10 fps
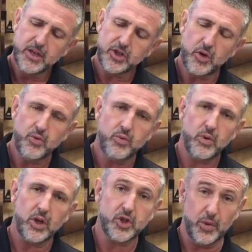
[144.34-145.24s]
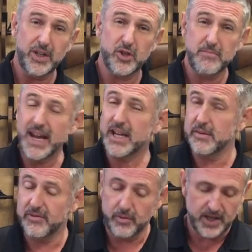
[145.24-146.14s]
So a 22
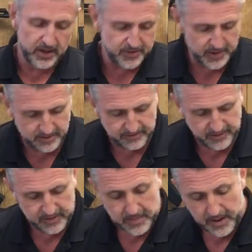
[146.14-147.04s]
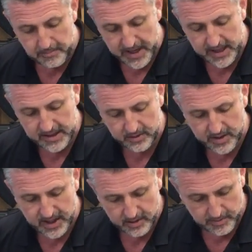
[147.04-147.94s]
Magnum will kill a 350 pound pig, then it
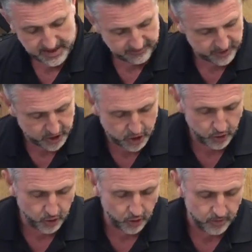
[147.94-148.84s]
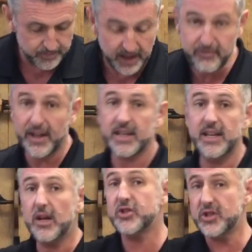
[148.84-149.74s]
will kill me for sure. In fact,
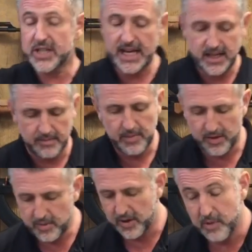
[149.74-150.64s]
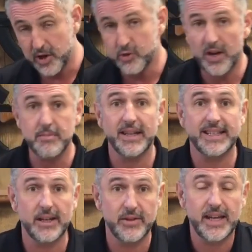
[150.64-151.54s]
in Argentina, my, my, my, great mate
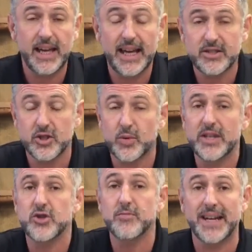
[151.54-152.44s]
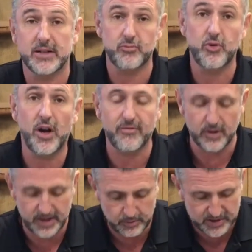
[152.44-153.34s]
down there has a 22 Magnum
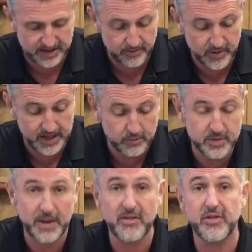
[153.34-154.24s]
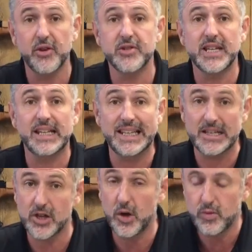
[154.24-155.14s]
rifle that he was given when he was about 13
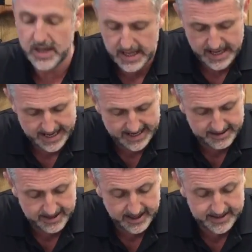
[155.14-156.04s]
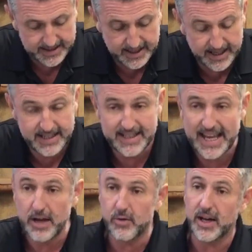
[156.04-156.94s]
years old. Uh, and uh, he's
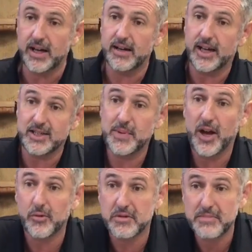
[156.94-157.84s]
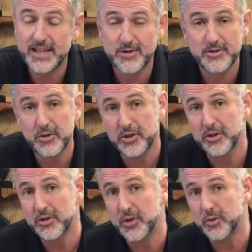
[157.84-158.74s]
now, uh, he's a bit older than me, so he's
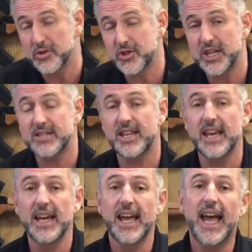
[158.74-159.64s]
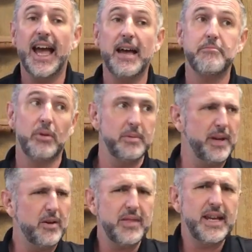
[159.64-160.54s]
knocking on the door of 60, and probably a
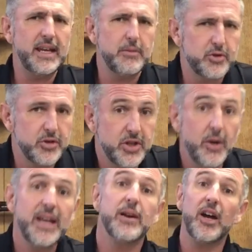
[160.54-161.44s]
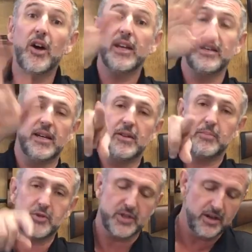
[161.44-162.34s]
bit older than that now, Patricio. Anyway, hi, uh,
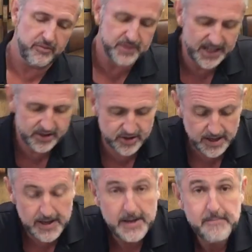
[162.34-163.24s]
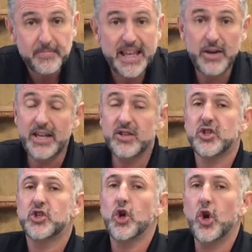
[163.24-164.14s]
Patricio from Texas. Now he's
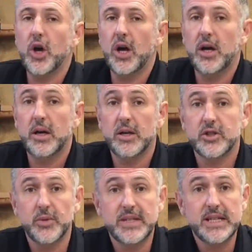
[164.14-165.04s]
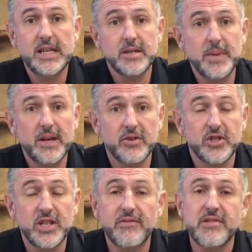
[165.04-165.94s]
shot, uh, so he says about
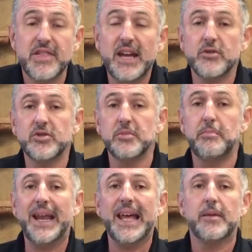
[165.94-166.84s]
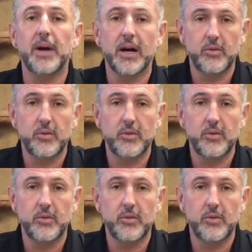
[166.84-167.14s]
7,000 blackbuck